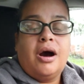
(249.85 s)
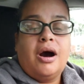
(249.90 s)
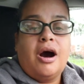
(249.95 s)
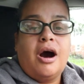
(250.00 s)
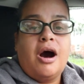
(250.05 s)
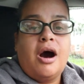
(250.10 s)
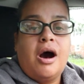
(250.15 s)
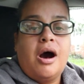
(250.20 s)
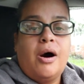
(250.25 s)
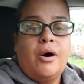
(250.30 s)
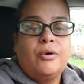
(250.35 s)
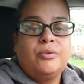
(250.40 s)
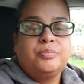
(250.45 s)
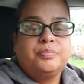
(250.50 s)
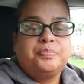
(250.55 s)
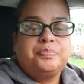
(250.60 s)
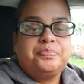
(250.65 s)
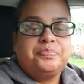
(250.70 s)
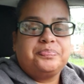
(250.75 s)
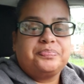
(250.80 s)
that
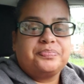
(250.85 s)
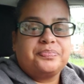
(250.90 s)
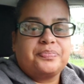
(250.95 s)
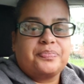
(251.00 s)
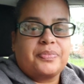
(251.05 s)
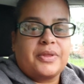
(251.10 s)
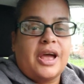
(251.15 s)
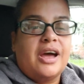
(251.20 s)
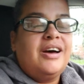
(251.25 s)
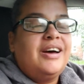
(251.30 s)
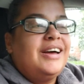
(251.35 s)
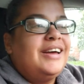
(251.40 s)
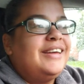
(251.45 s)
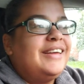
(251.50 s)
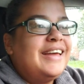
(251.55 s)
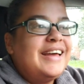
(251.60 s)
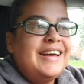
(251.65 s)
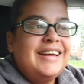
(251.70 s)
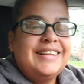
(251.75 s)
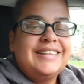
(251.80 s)

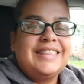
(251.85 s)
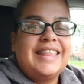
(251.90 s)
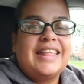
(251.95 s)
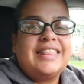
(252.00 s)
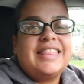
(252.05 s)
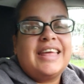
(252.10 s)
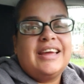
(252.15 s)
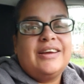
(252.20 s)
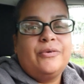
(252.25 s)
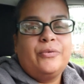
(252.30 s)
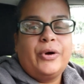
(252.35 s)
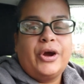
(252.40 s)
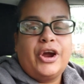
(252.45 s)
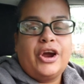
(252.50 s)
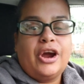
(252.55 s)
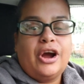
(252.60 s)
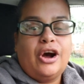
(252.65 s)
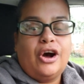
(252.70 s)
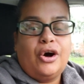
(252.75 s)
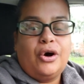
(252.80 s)
they
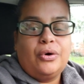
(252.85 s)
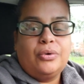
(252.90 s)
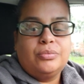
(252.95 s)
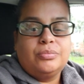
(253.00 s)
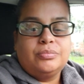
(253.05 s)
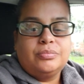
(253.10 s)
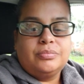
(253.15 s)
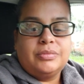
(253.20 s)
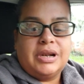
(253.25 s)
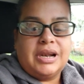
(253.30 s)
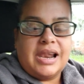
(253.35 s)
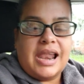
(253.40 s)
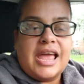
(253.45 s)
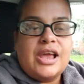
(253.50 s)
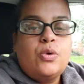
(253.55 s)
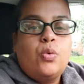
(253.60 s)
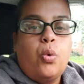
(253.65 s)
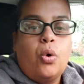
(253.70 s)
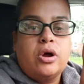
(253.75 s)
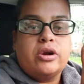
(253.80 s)
were...
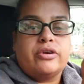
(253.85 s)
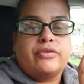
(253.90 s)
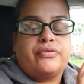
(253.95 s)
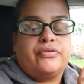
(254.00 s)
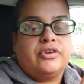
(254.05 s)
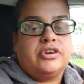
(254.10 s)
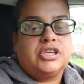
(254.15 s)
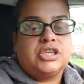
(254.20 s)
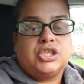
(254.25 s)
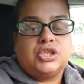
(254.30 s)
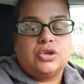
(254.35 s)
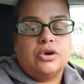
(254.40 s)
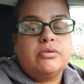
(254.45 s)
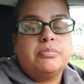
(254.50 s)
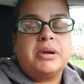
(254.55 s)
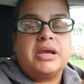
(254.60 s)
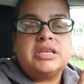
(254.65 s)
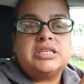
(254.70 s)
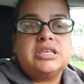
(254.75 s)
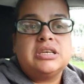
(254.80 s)
lake water fish. So
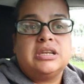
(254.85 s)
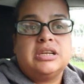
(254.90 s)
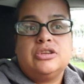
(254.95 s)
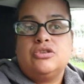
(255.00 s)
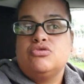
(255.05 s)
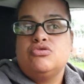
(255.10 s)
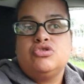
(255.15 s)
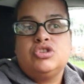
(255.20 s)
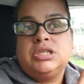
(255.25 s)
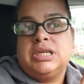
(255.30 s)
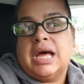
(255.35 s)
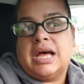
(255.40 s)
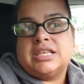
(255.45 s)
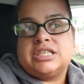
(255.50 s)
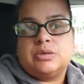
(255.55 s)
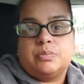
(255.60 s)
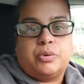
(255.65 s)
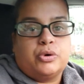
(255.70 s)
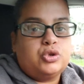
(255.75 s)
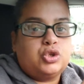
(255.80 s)
basically you're not
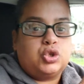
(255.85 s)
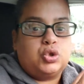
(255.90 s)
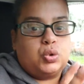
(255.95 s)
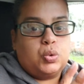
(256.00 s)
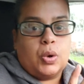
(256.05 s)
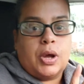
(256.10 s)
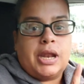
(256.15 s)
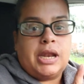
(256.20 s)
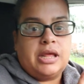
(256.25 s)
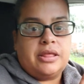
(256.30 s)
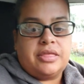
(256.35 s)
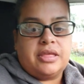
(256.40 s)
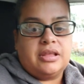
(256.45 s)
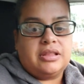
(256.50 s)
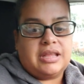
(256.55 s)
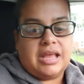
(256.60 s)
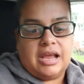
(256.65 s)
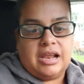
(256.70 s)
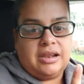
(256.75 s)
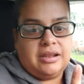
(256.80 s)
supposed to do anything.